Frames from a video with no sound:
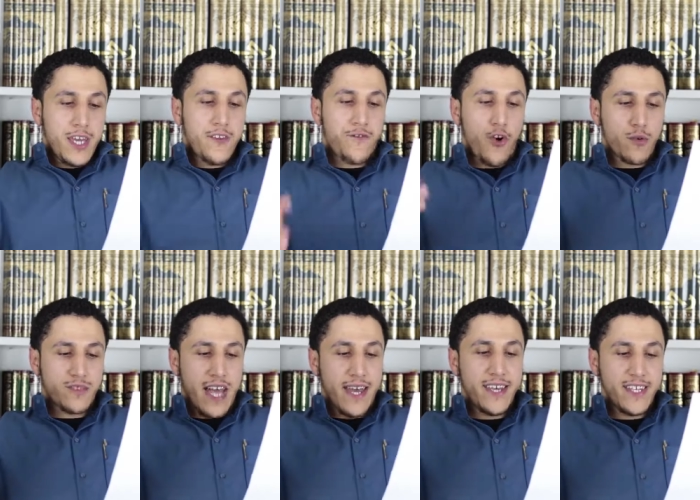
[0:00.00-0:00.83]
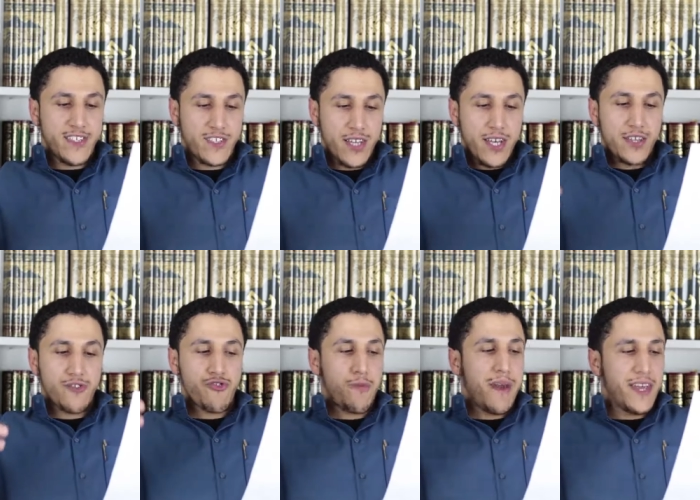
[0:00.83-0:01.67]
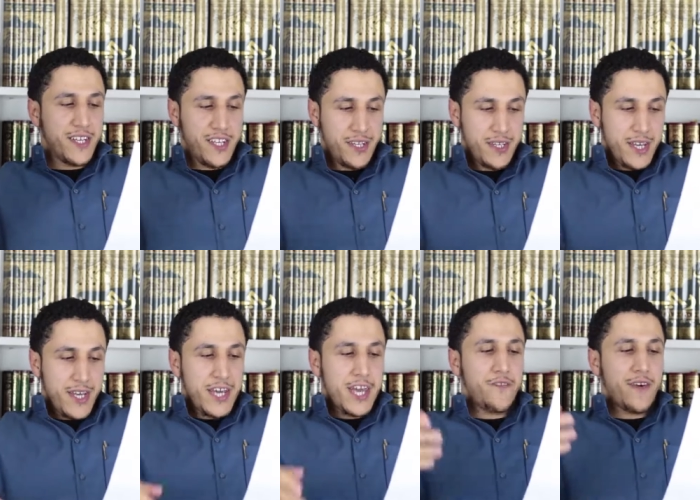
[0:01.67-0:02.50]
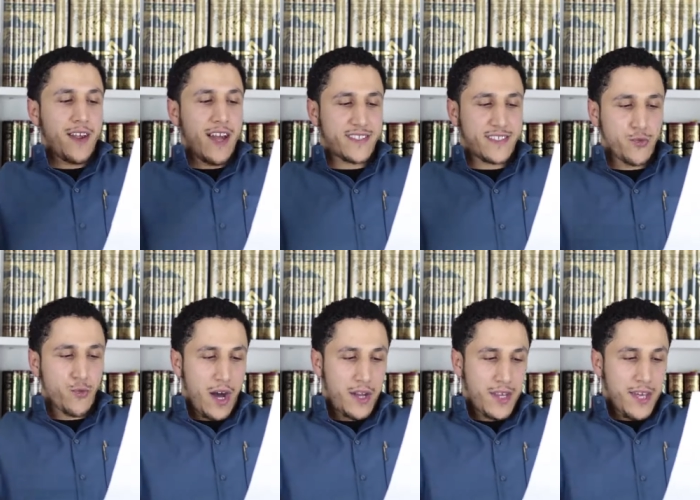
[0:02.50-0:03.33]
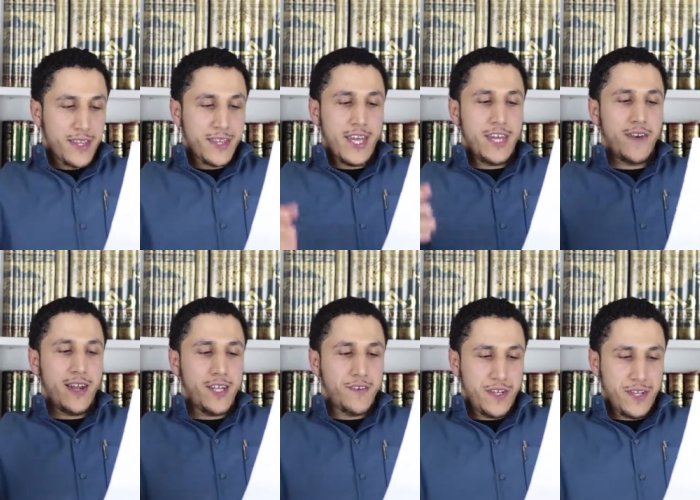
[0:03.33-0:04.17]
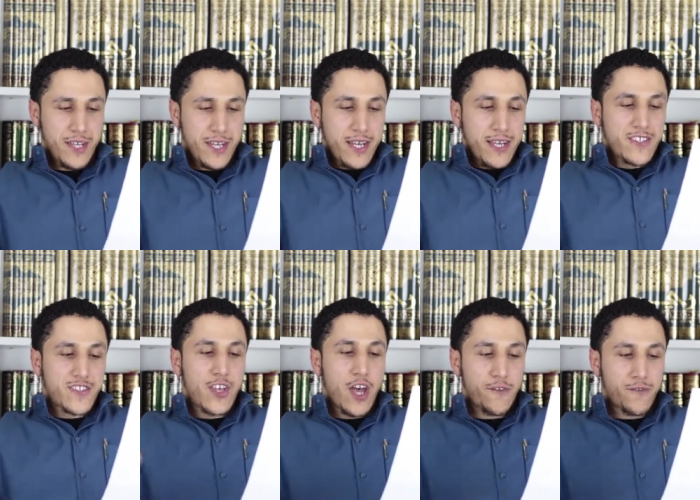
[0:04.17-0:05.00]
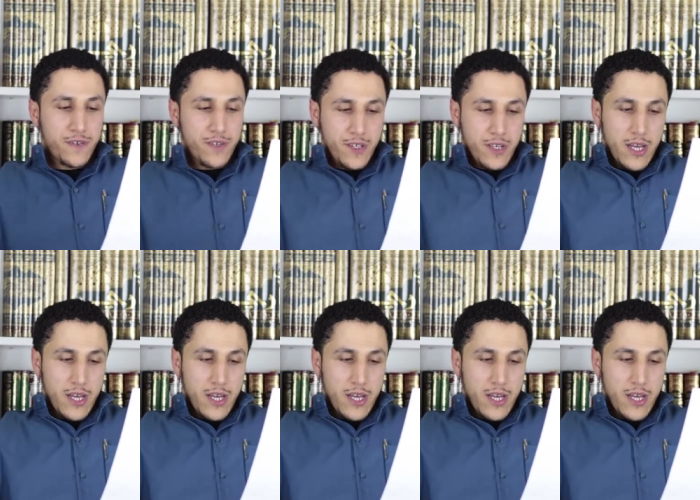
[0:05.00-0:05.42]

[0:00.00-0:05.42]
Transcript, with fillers: informs that he is the remaining, everlasting one, the ever-living, self,